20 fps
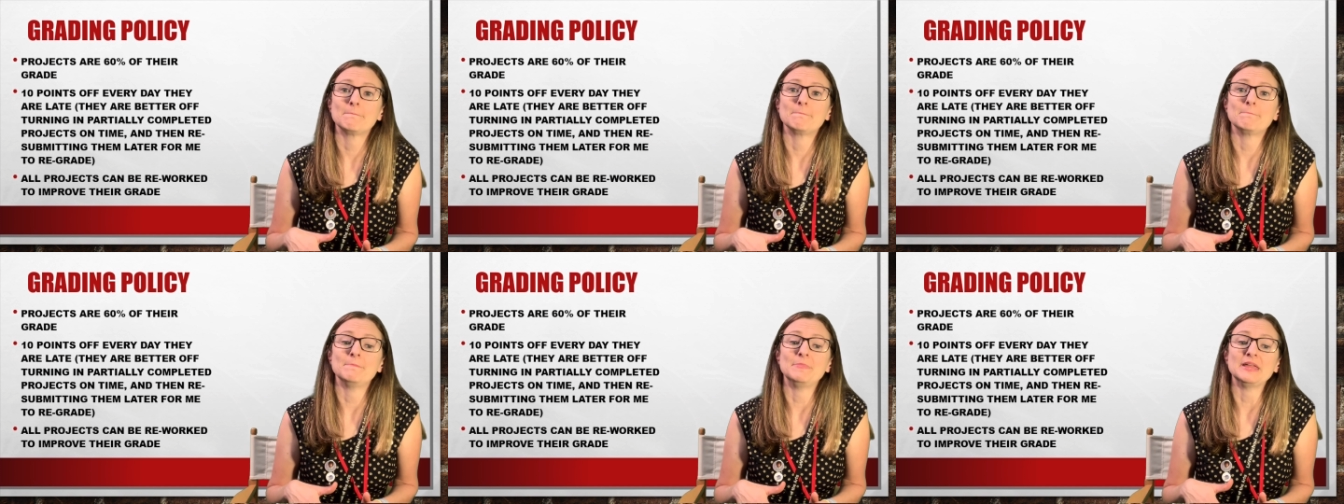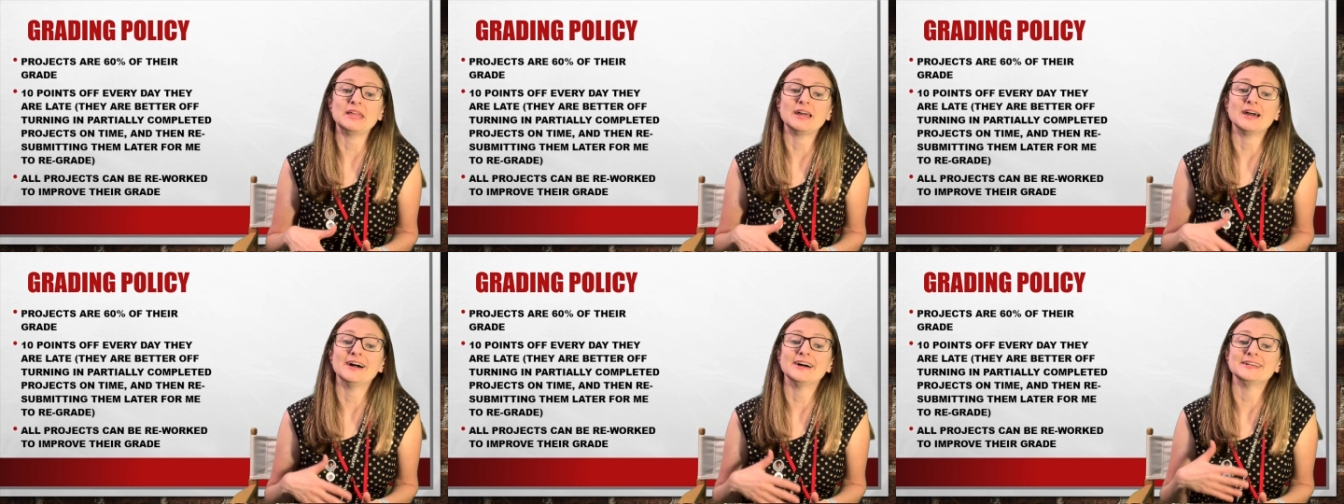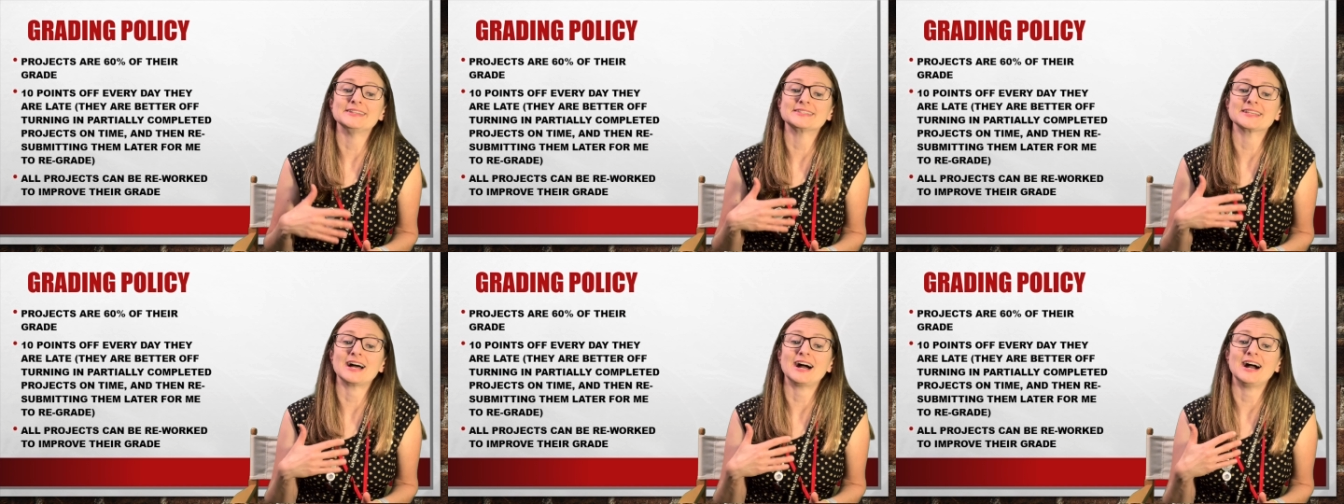
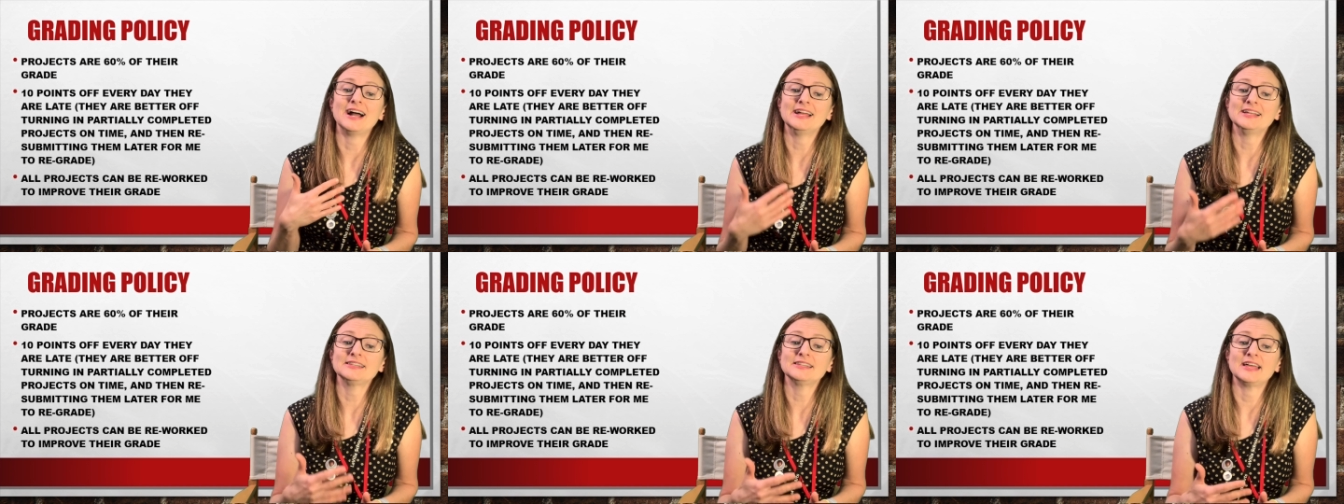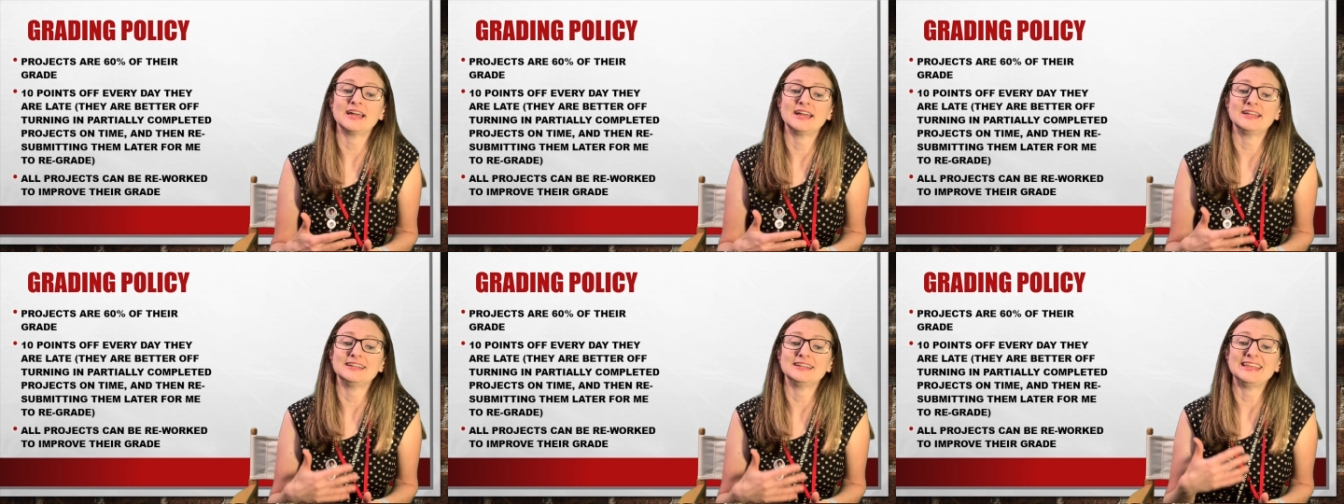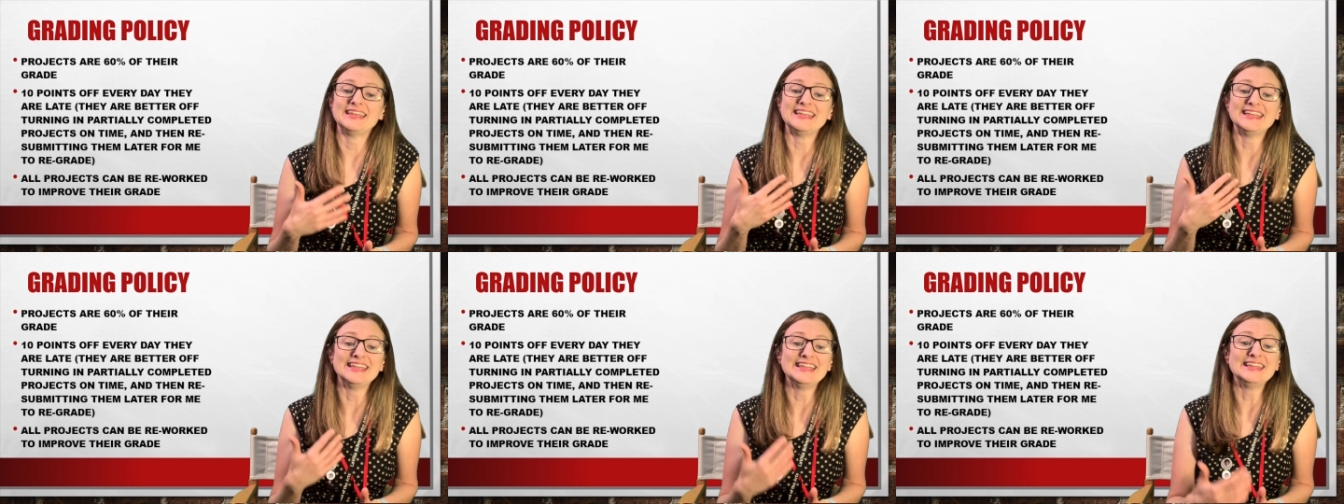because I let
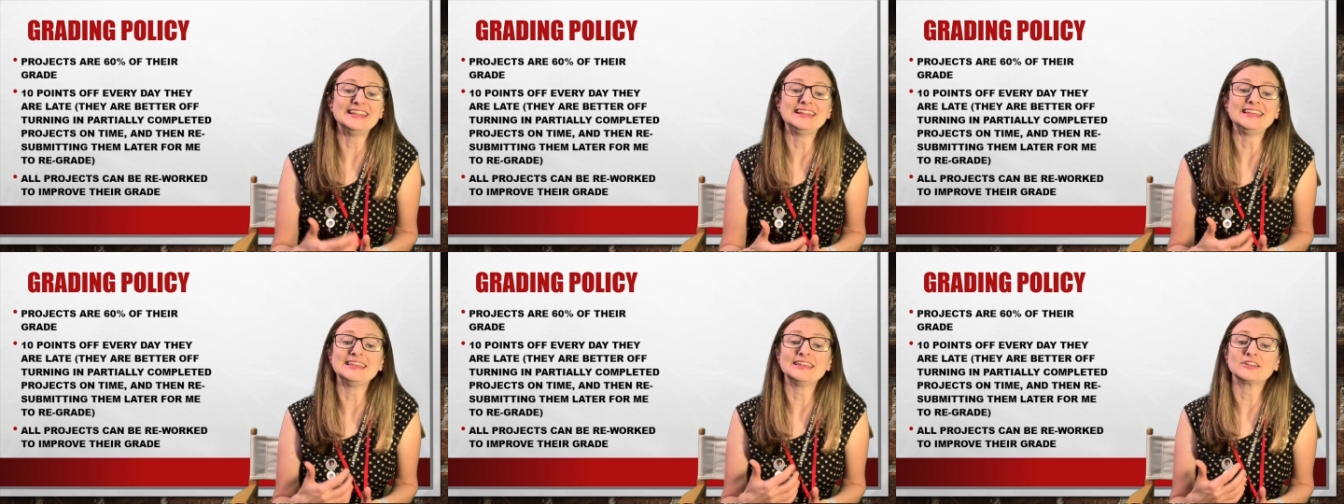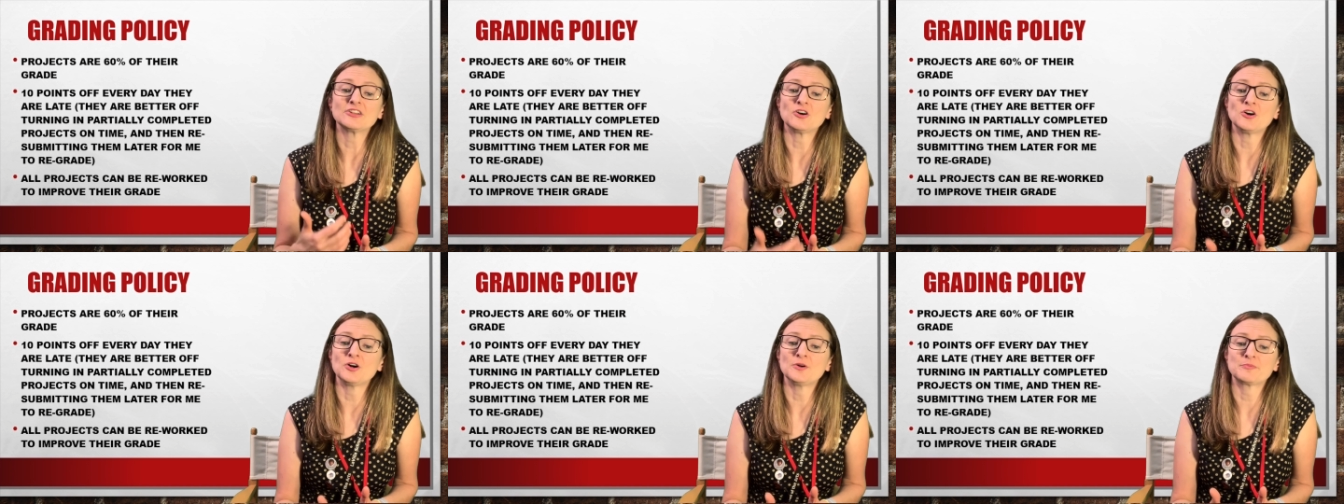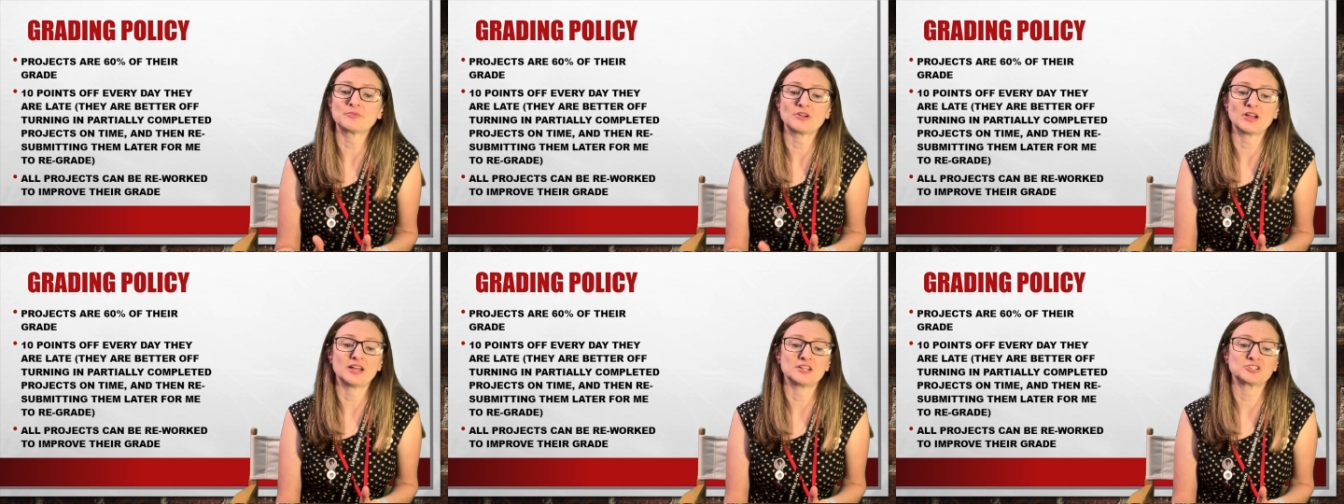any and all
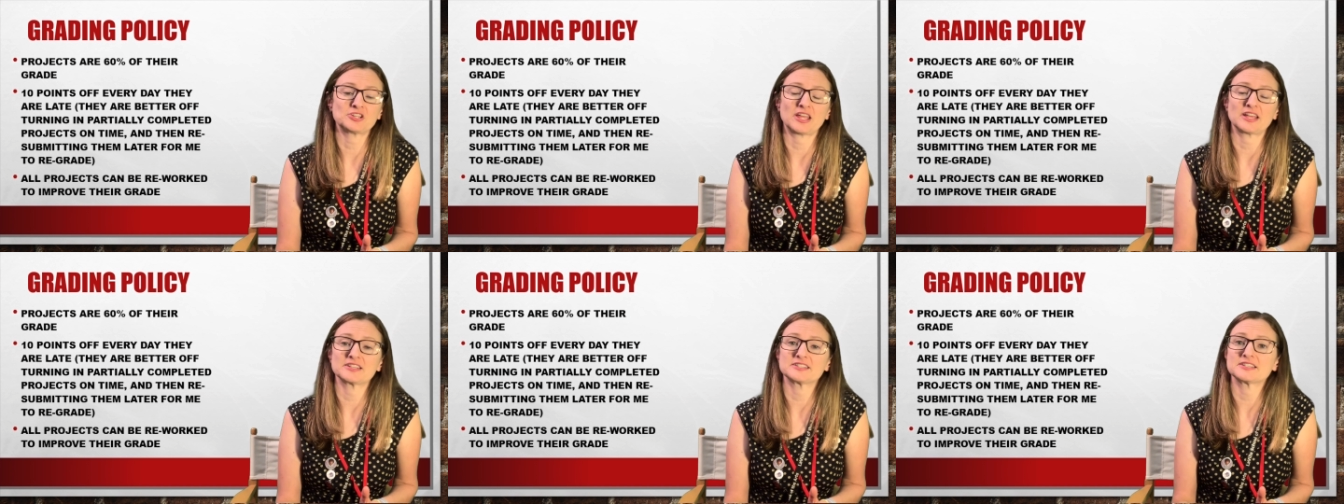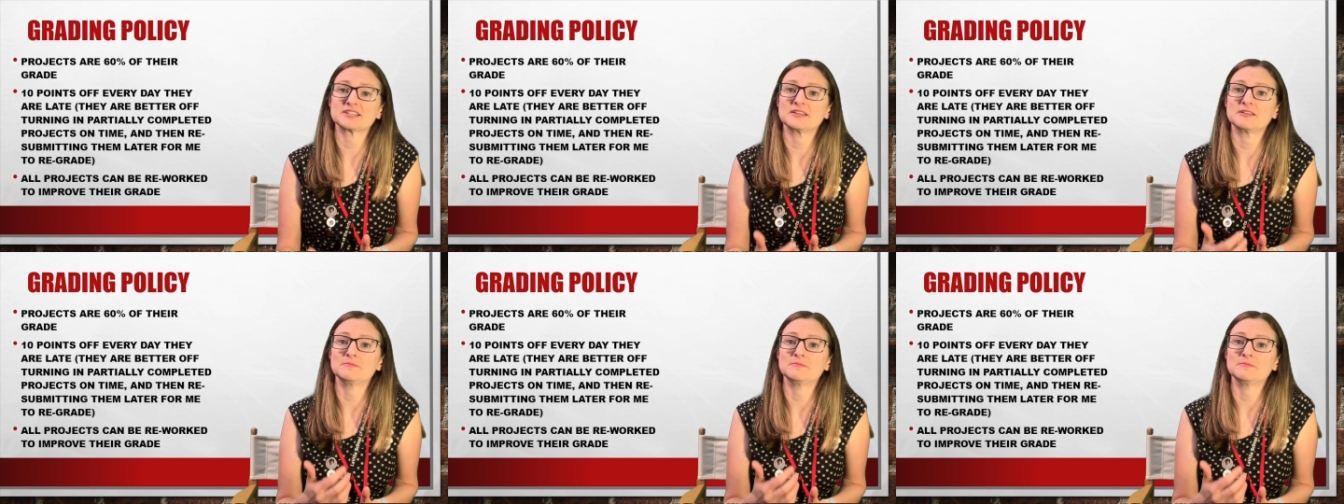projects